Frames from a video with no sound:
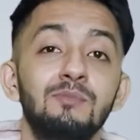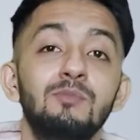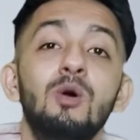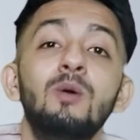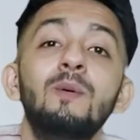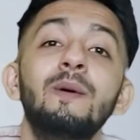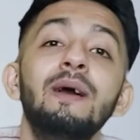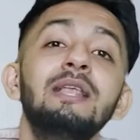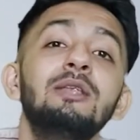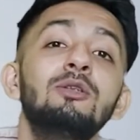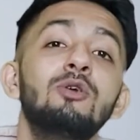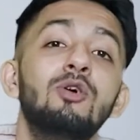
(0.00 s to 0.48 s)

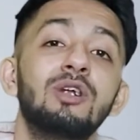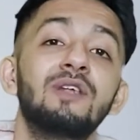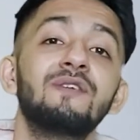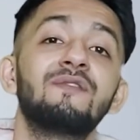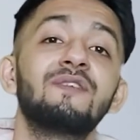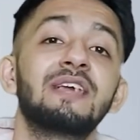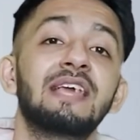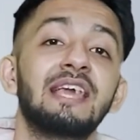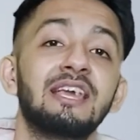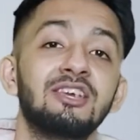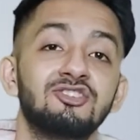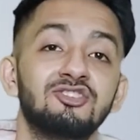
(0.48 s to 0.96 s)
mobile
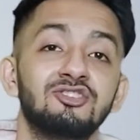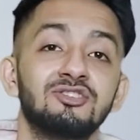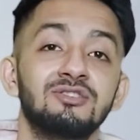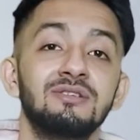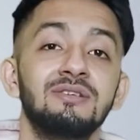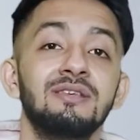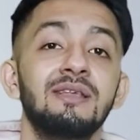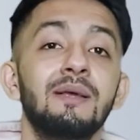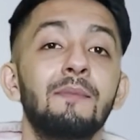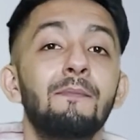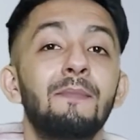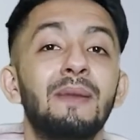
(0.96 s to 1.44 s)
notification,
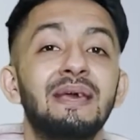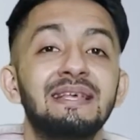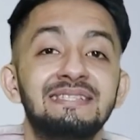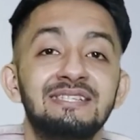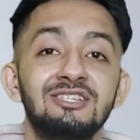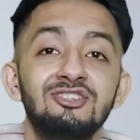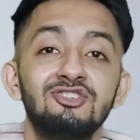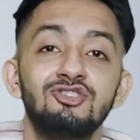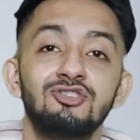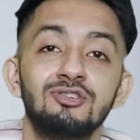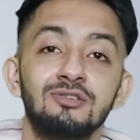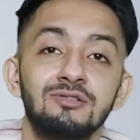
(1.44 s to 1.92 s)

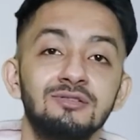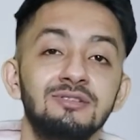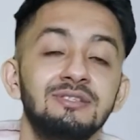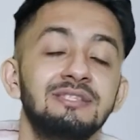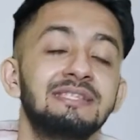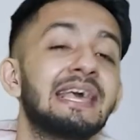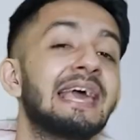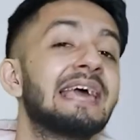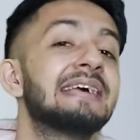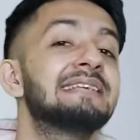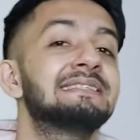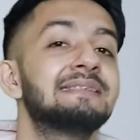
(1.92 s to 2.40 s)
messengers,
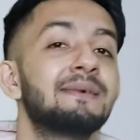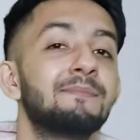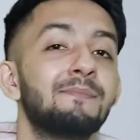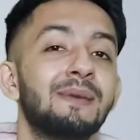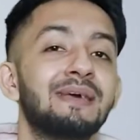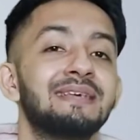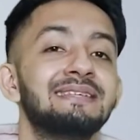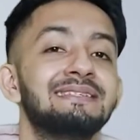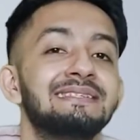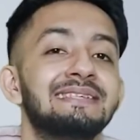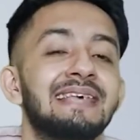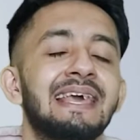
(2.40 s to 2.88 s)

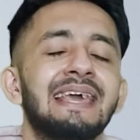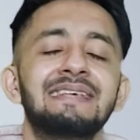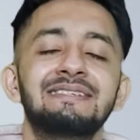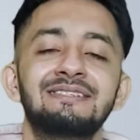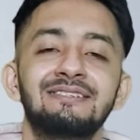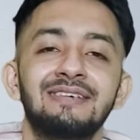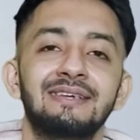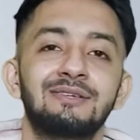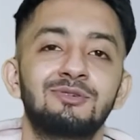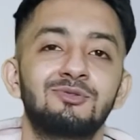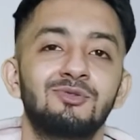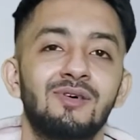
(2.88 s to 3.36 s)
SMS,
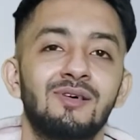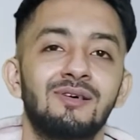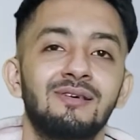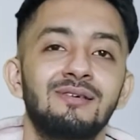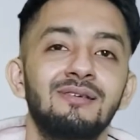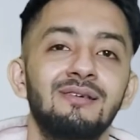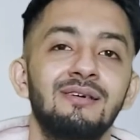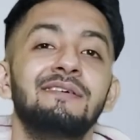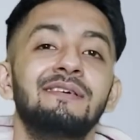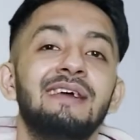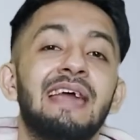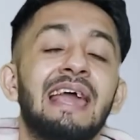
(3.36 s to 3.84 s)
etc.
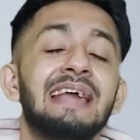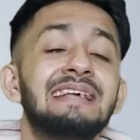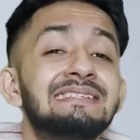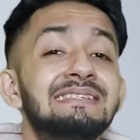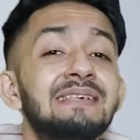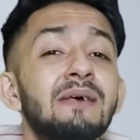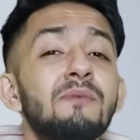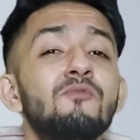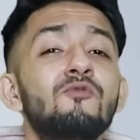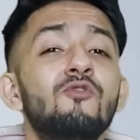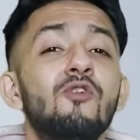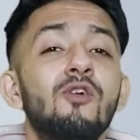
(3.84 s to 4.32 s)

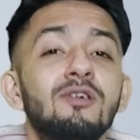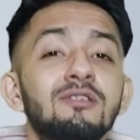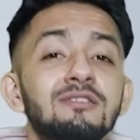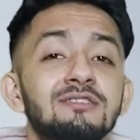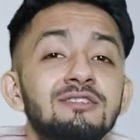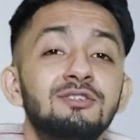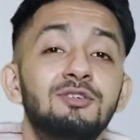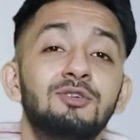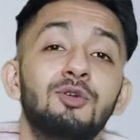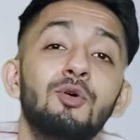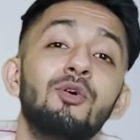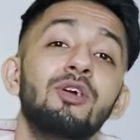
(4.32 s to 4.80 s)
Except world's
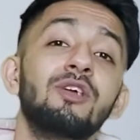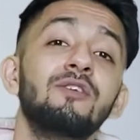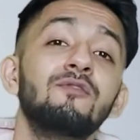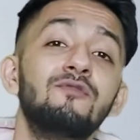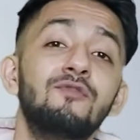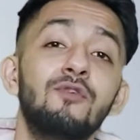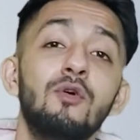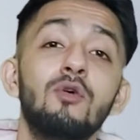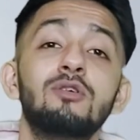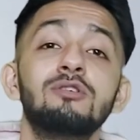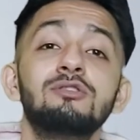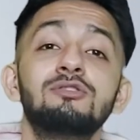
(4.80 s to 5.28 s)
growing
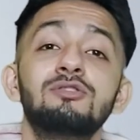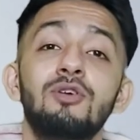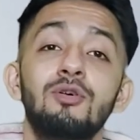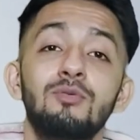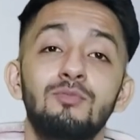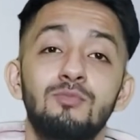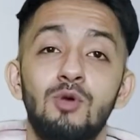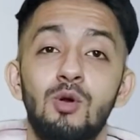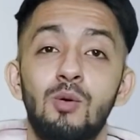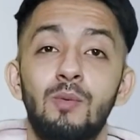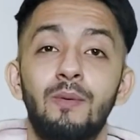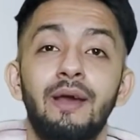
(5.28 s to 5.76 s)
focus on
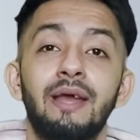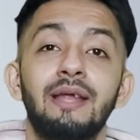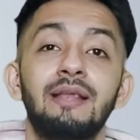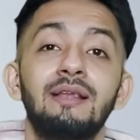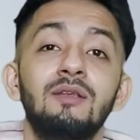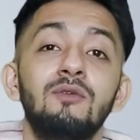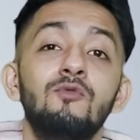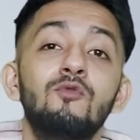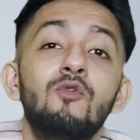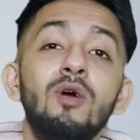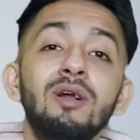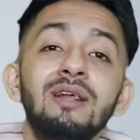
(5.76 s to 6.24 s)
mobile,
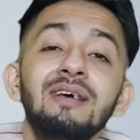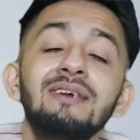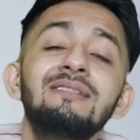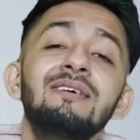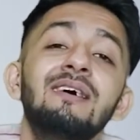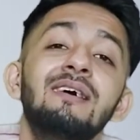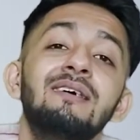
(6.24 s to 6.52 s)
what are the